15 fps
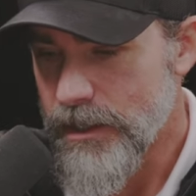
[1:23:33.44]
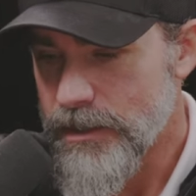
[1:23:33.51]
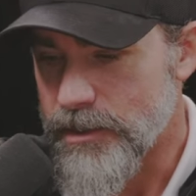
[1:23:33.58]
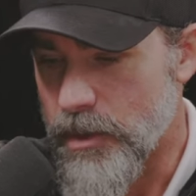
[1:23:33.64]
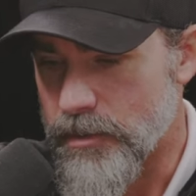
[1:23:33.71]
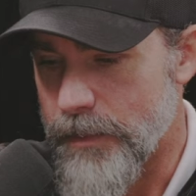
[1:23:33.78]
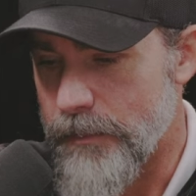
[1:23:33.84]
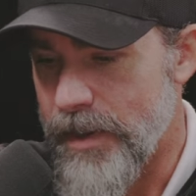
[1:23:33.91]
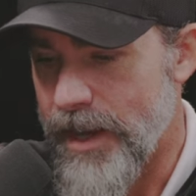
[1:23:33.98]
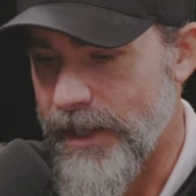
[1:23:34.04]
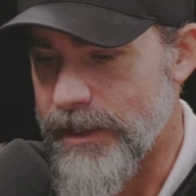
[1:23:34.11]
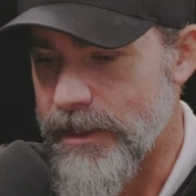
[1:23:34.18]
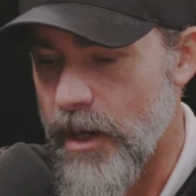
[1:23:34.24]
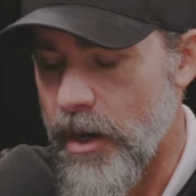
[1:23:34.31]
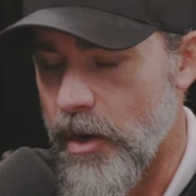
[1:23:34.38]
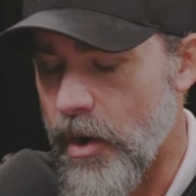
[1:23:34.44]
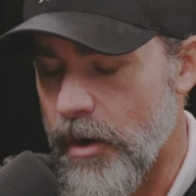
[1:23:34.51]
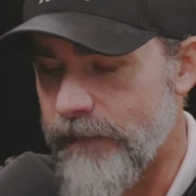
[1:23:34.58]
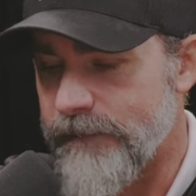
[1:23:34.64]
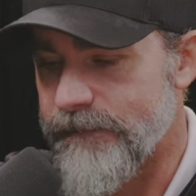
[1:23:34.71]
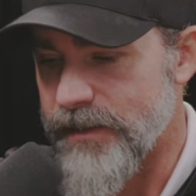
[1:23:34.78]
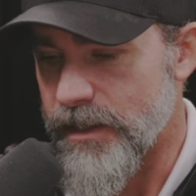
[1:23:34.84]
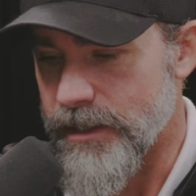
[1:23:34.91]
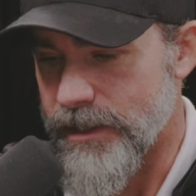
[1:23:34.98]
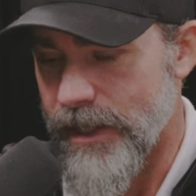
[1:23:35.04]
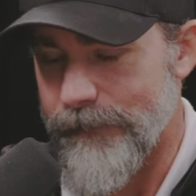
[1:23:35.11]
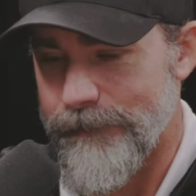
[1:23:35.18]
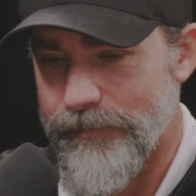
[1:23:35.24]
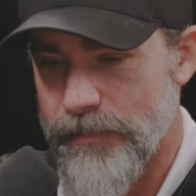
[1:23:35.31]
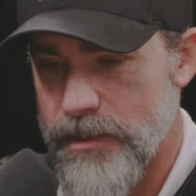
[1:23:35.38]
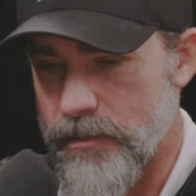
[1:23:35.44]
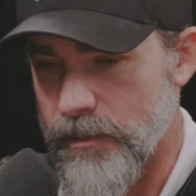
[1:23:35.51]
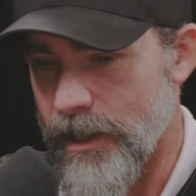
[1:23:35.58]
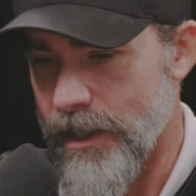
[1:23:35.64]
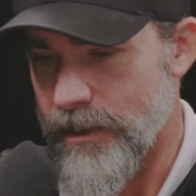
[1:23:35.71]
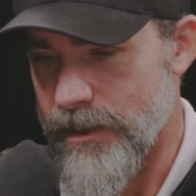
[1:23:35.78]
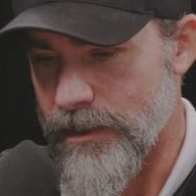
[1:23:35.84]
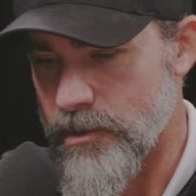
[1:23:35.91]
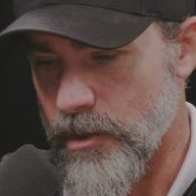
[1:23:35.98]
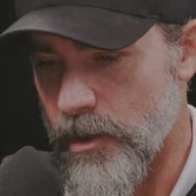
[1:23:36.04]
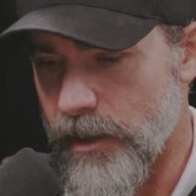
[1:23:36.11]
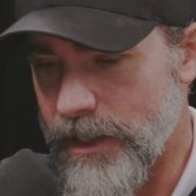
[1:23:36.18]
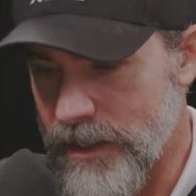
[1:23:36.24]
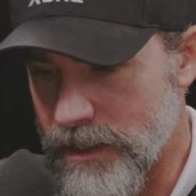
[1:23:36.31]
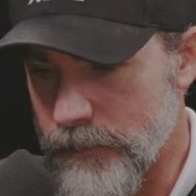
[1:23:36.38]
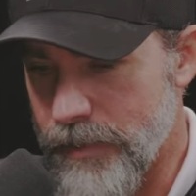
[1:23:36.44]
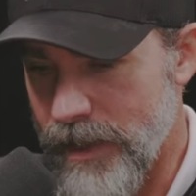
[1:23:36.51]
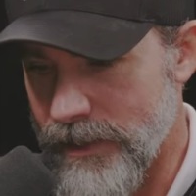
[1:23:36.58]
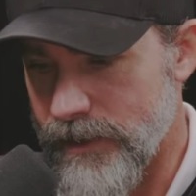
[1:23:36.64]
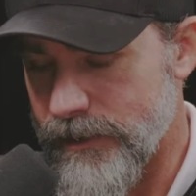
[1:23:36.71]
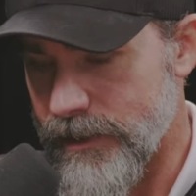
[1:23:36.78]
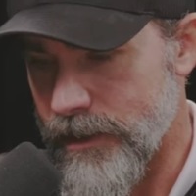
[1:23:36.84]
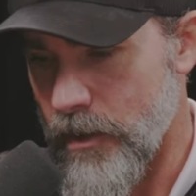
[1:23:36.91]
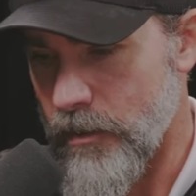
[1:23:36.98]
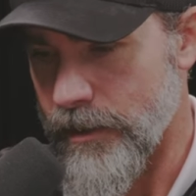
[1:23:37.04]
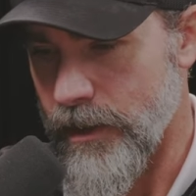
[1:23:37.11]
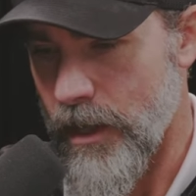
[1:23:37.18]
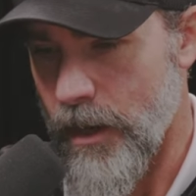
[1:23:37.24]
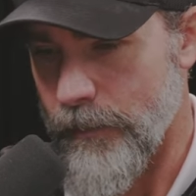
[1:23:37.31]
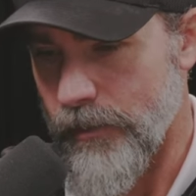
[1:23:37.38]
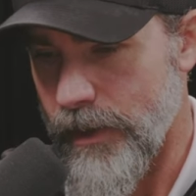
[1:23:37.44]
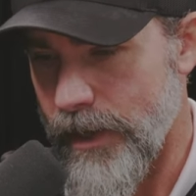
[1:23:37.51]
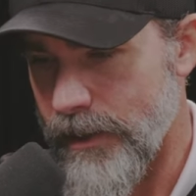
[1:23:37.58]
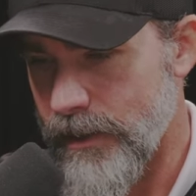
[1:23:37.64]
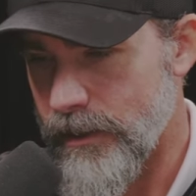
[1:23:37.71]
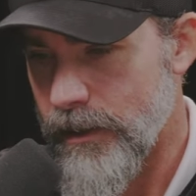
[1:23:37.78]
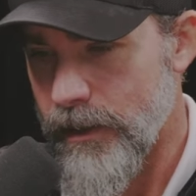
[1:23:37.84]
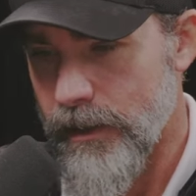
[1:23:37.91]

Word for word: so depending on our affiliate so again these are independently owned and operated